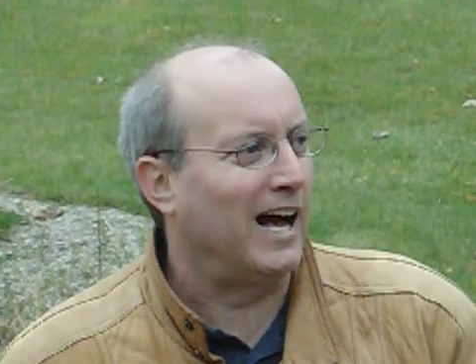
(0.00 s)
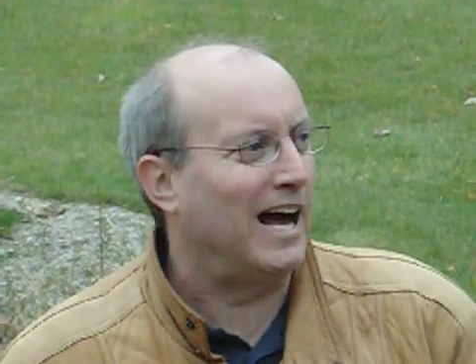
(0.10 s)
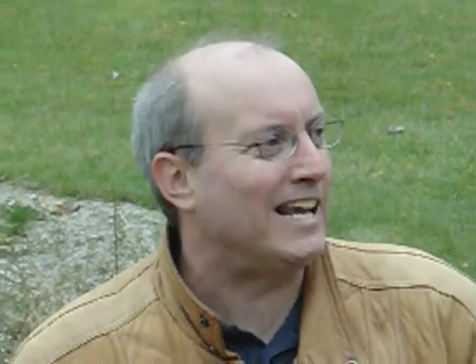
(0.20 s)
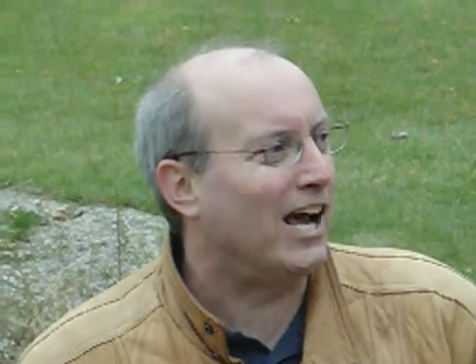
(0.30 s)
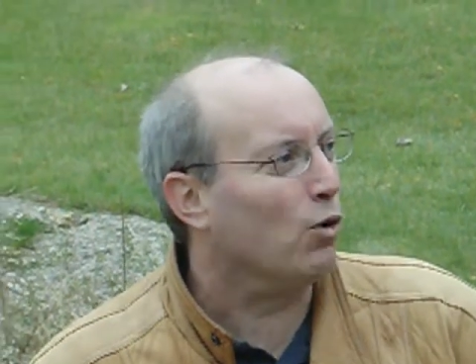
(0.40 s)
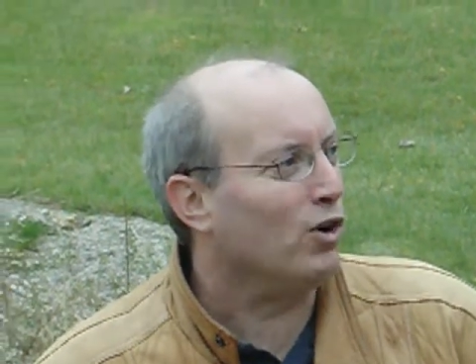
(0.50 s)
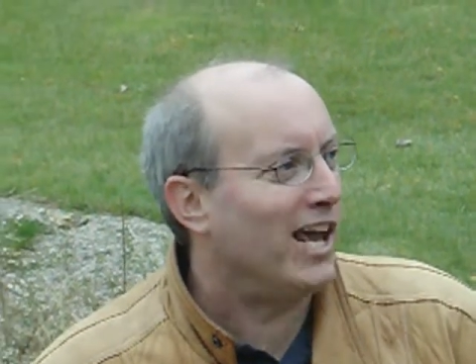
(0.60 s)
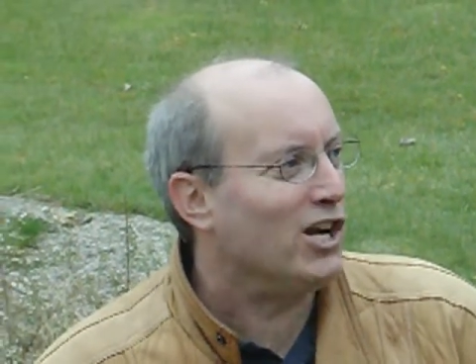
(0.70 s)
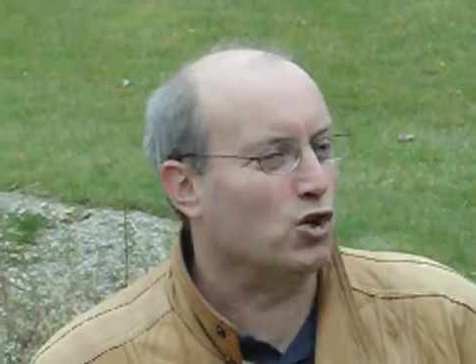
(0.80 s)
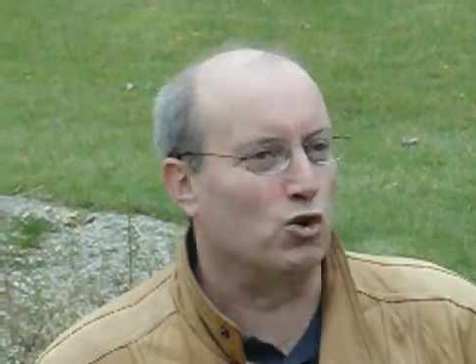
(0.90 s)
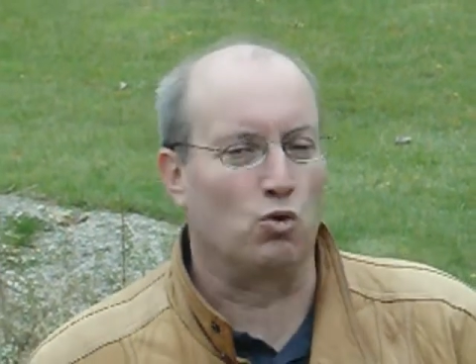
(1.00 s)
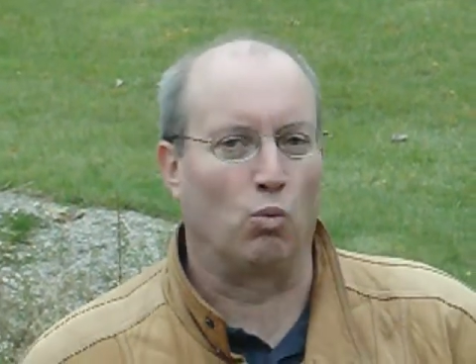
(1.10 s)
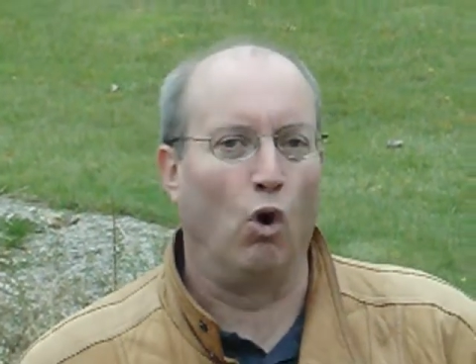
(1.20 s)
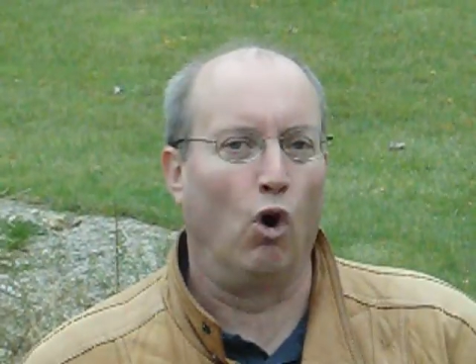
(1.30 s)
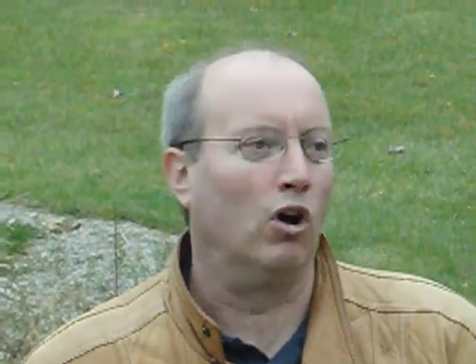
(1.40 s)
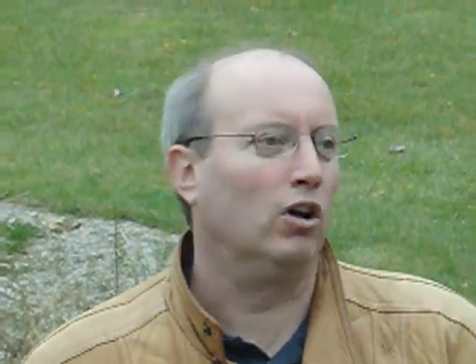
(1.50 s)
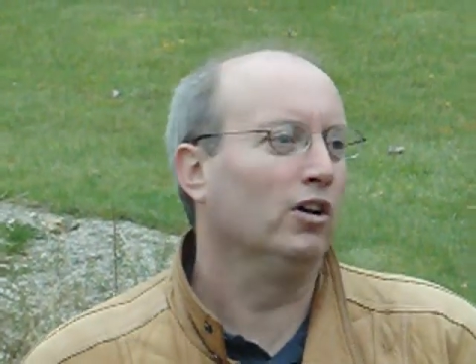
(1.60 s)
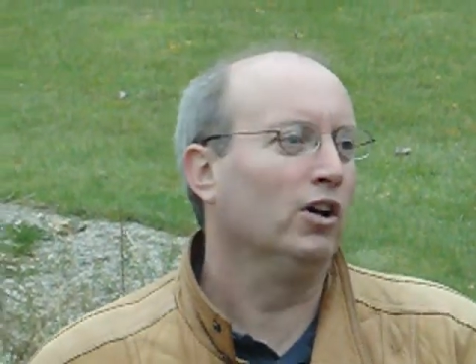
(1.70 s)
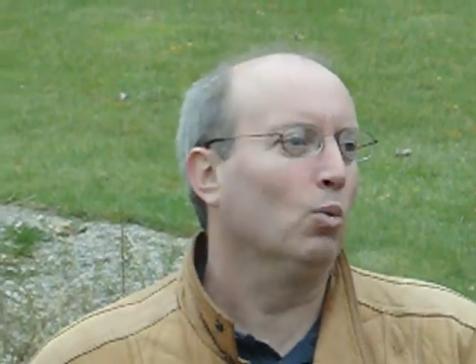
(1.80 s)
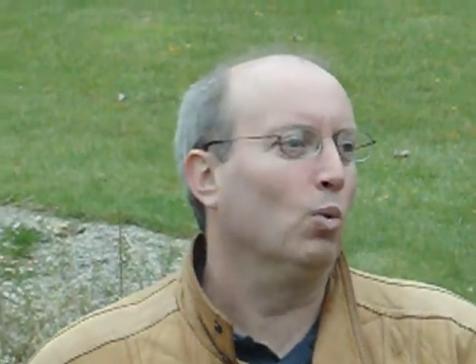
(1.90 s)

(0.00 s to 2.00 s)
cutting out nature's role